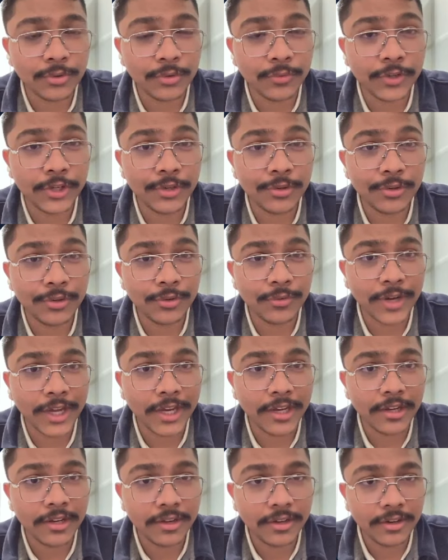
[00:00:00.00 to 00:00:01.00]
we don't know why.
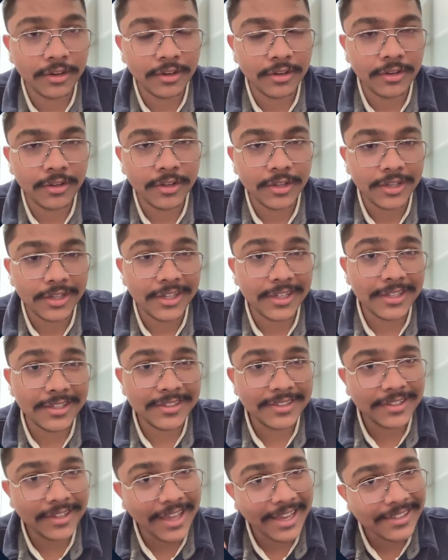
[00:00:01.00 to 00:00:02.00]
Is
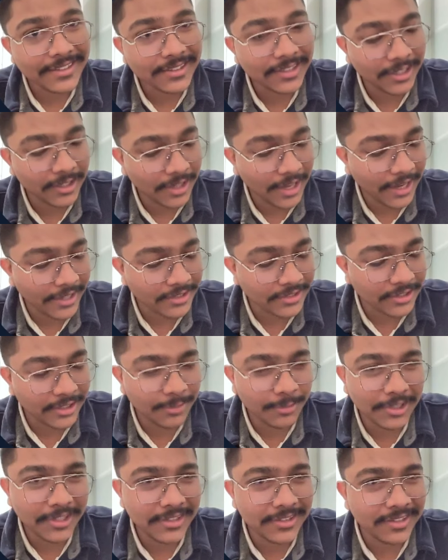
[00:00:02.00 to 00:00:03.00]
it
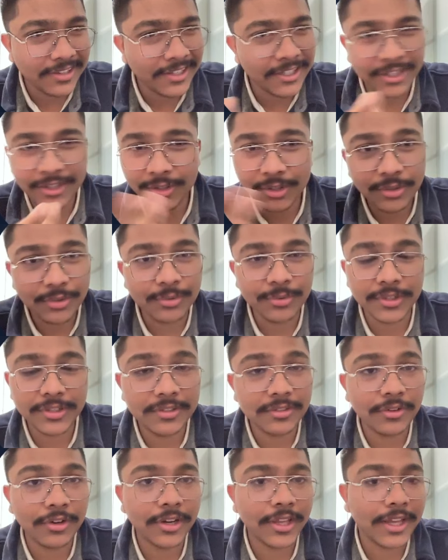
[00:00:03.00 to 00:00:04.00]
actionable insight? No, it's
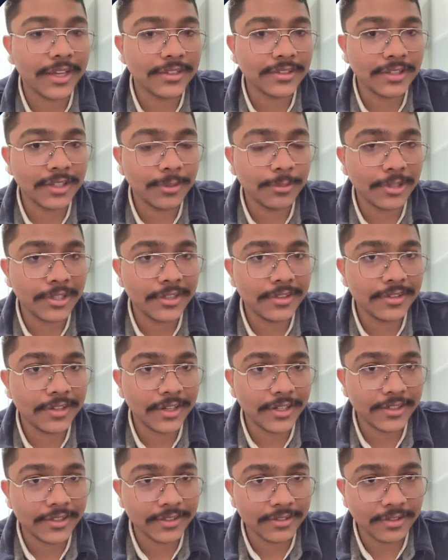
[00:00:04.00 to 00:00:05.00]
not actionable
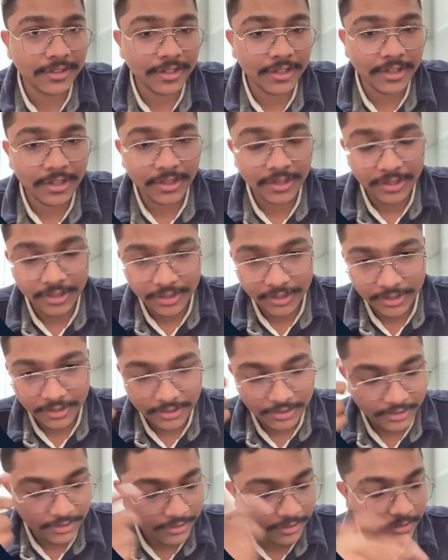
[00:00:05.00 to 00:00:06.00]
insights.
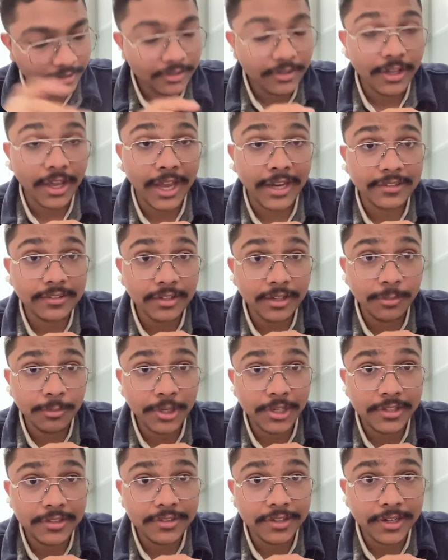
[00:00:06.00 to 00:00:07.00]
Actionable
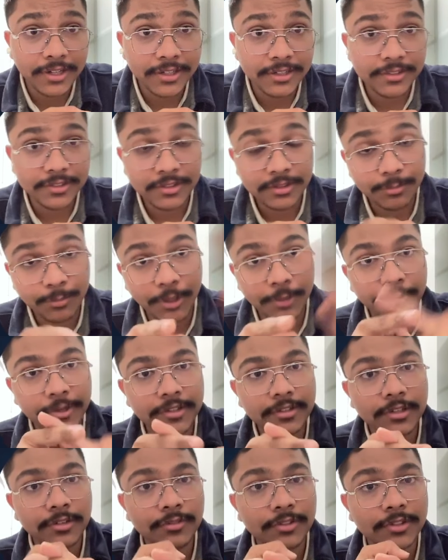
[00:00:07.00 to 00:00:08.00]
insight is payment
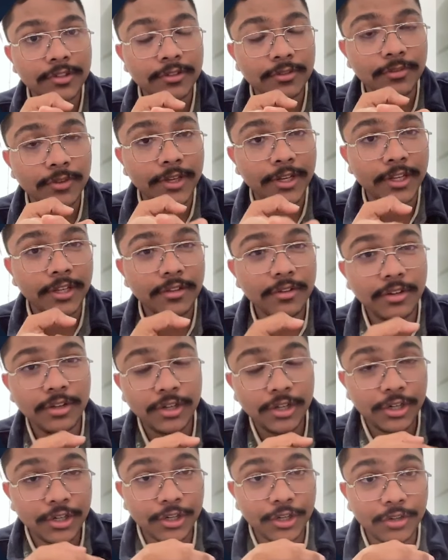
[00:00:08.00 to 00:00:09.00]
service is failing.
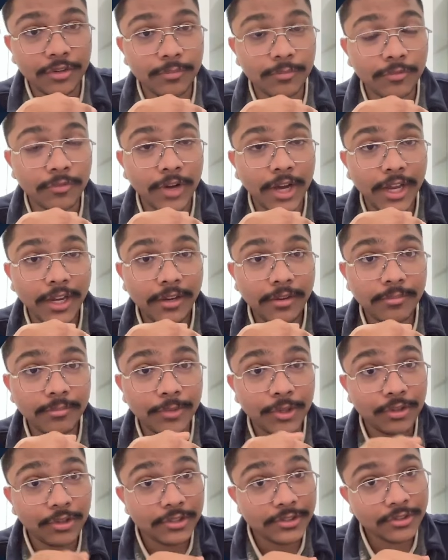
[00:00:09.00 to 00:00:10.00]
Why?
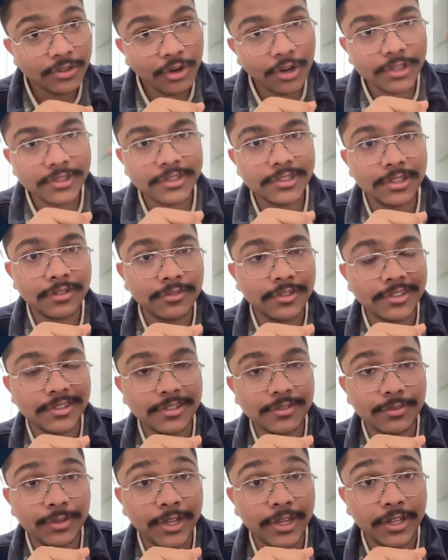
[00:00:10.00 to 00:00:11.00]
Because the auth service is
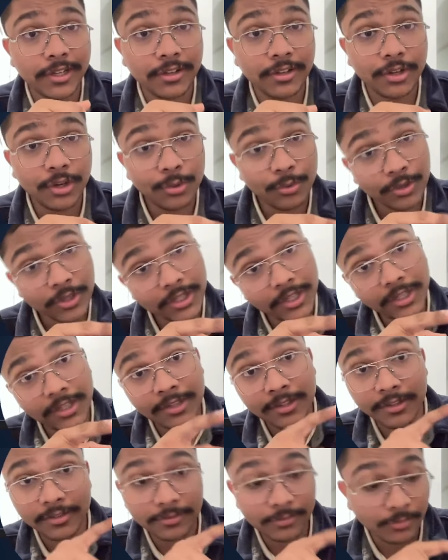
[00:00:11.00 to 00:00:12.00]
failing. Okay,
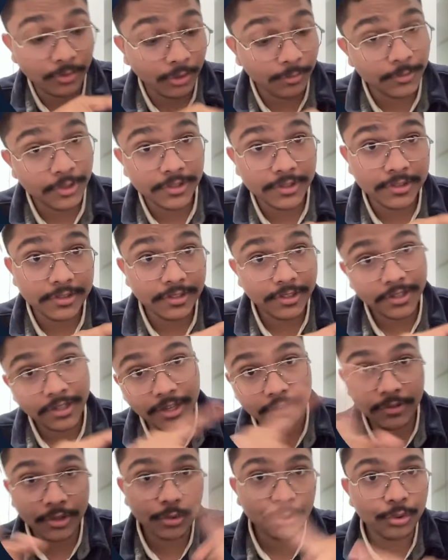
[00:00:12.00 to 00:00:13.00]
from this insight I
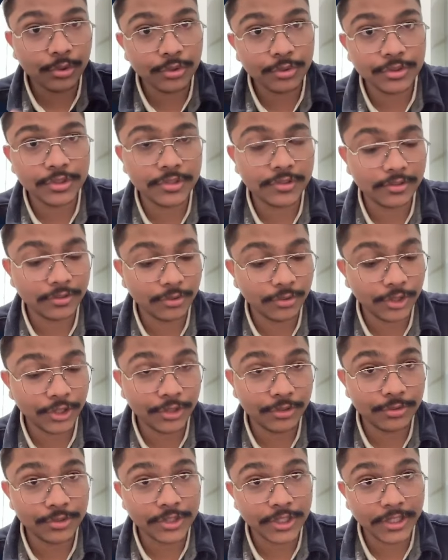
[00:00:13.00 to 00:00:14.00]
will going to
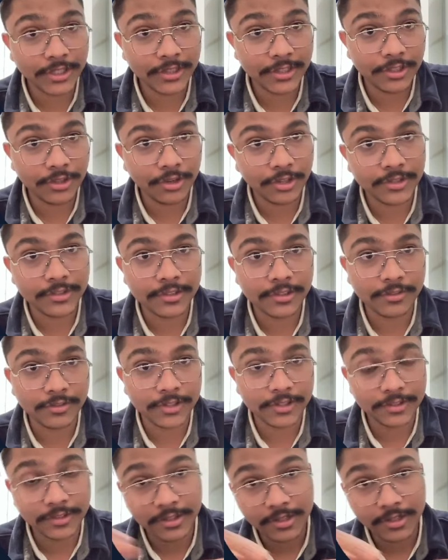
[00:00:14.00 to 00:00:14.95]
check the auth service.